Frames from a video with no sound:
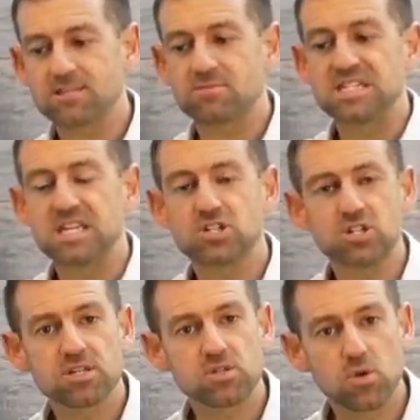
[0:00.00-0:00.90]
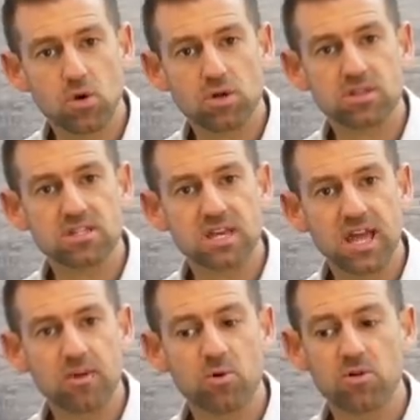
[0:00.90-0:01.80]
Some dishes on the
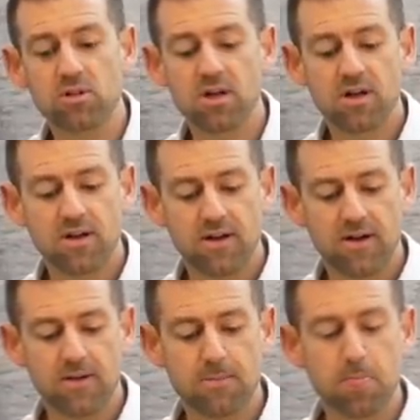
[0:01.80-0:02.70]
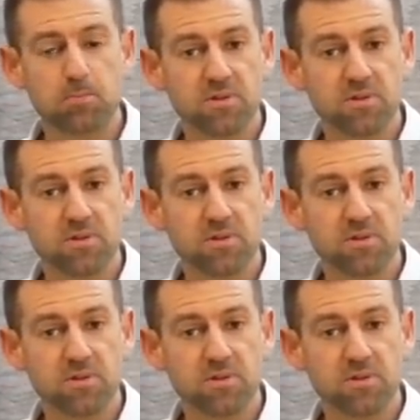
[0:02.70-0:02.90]
table um,